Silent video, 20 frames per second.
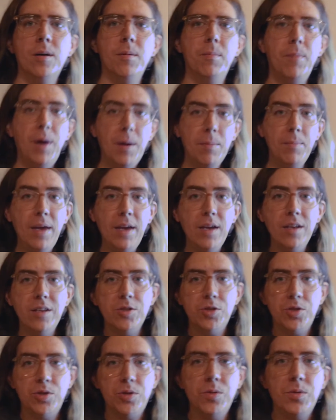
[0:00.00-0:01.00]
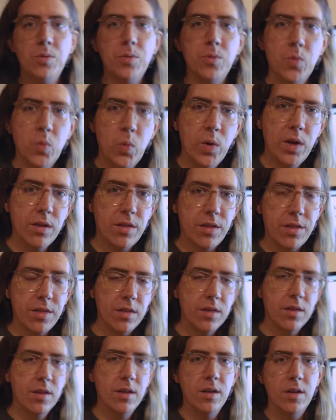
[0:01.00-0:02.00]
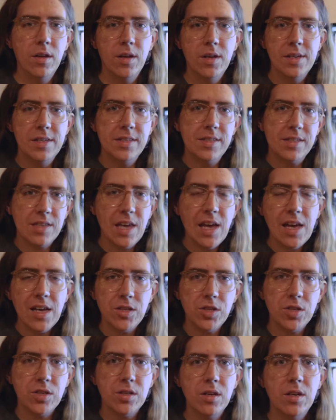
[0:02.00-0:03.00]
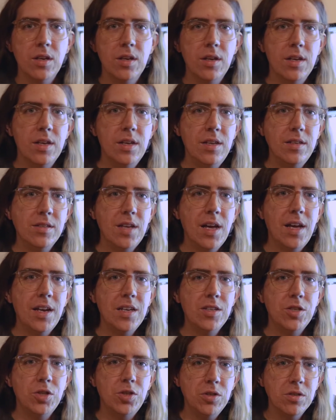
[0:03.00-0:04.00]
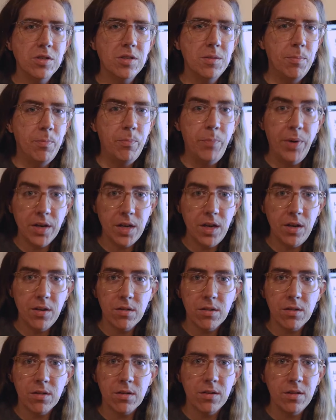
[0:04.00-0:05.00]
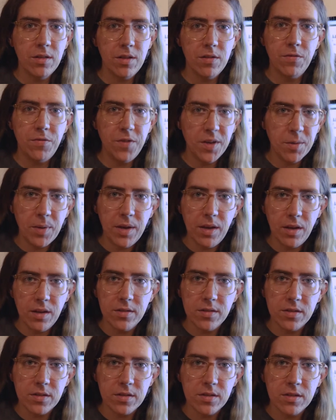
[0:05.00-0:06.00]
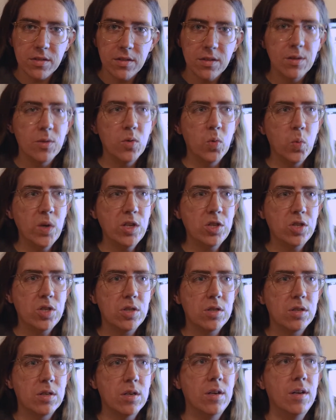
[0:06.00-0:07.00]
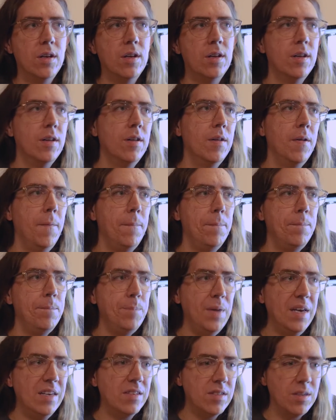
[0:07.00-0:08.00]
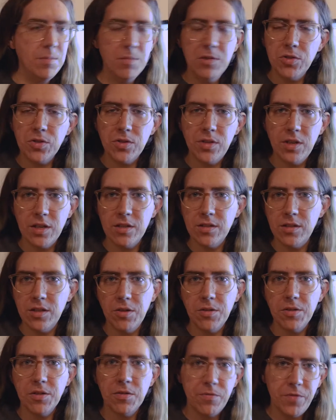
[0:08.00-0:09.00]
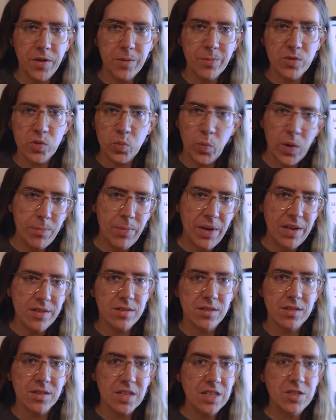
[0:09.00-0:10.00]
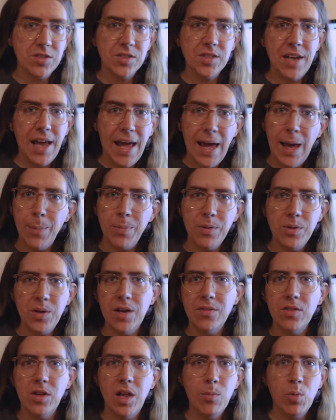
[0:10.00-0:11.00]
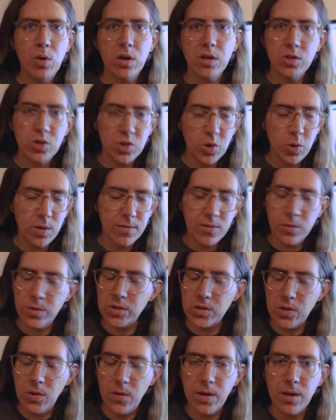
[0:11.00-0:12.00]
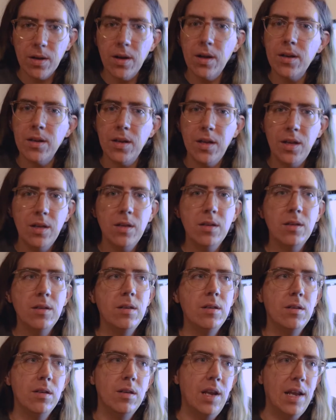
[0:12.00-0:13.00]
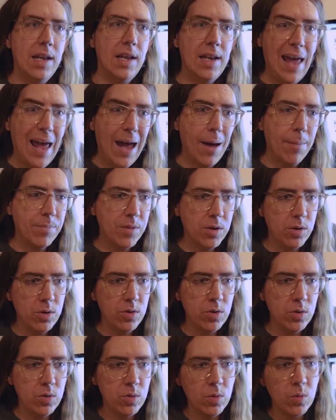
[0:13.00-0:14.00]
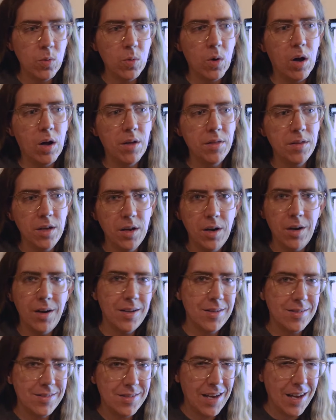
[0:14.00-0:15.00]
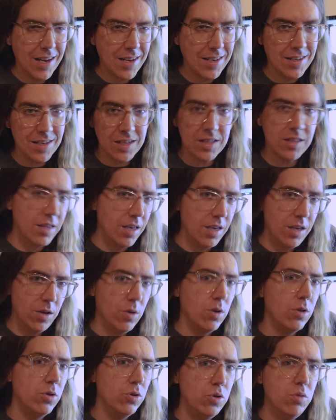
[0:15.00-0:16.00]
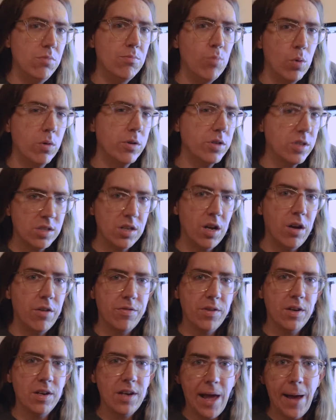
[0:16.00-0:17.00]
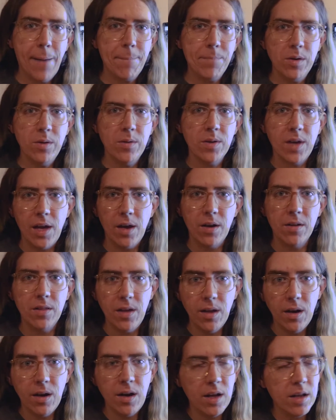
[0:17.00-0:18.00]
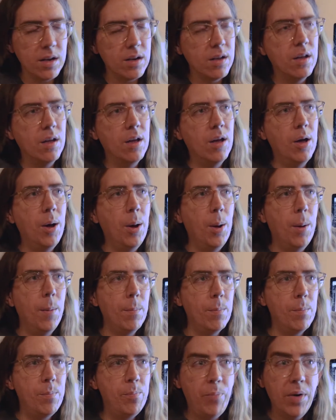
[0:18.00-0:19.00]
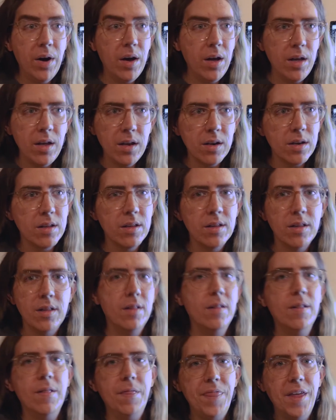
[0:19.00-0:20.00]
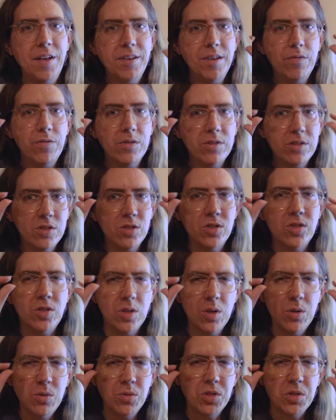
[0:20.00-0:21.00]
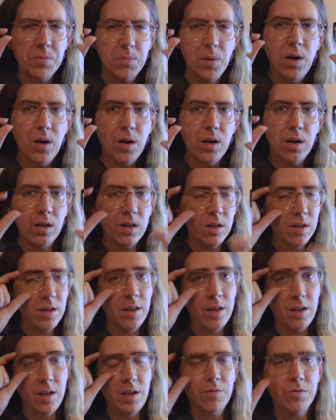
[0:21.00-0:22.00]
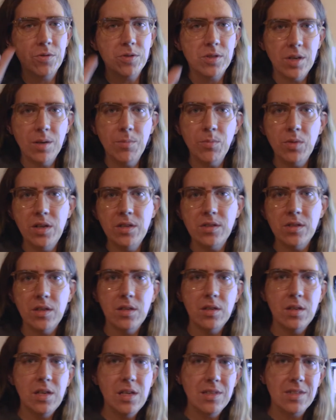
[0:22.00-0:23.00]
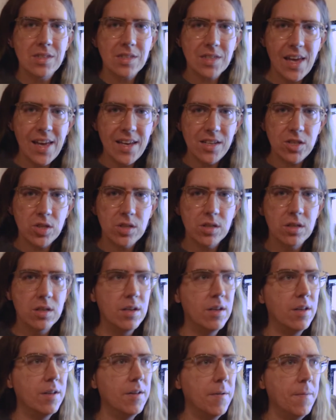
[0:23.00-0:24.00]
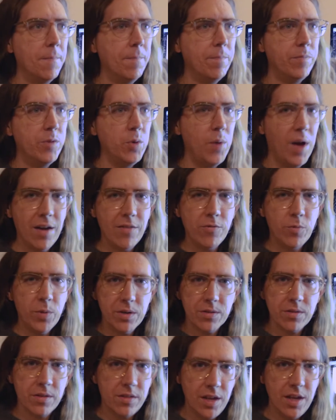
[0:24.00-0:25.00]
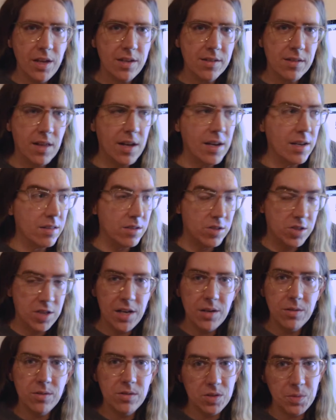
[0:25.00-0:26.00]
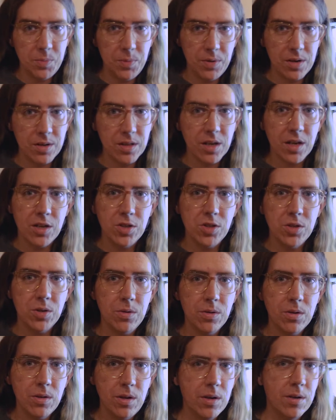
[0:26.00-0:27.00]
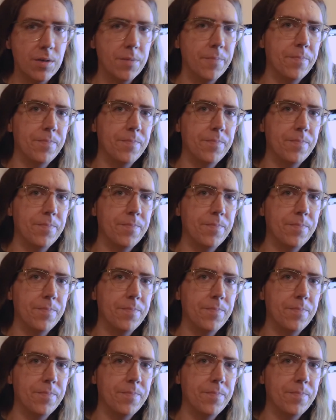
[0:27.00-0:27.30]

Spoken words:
My main issue with Sketch is that it's just buggier than Figma is, which may seem interesting considering that Figma's web-based and Sketch is an app and you have a lot more control over what's going on in an app than you do on the internet. Technically, you can do more stuff in an app than you can on the internet. But that difference is so small, and for some reason in Sketch, you have weird things like the shadow disappearing like I showed earlier.